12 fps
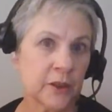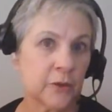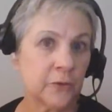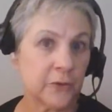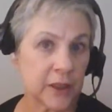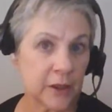
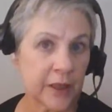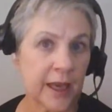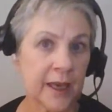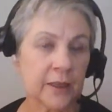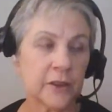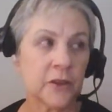You feel
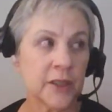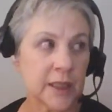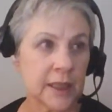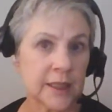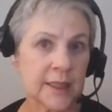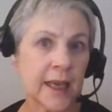that, you
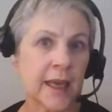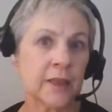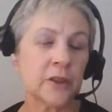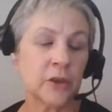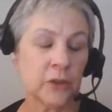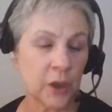sense
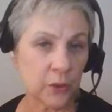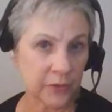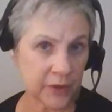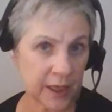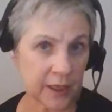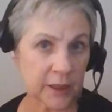that, you know
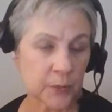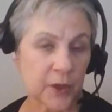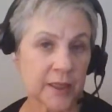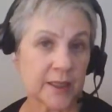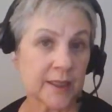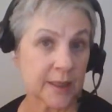if they
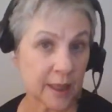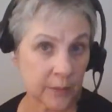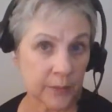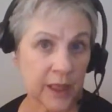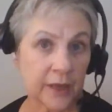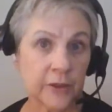express
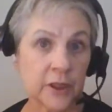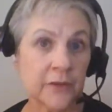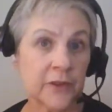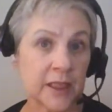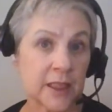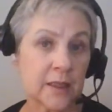some level of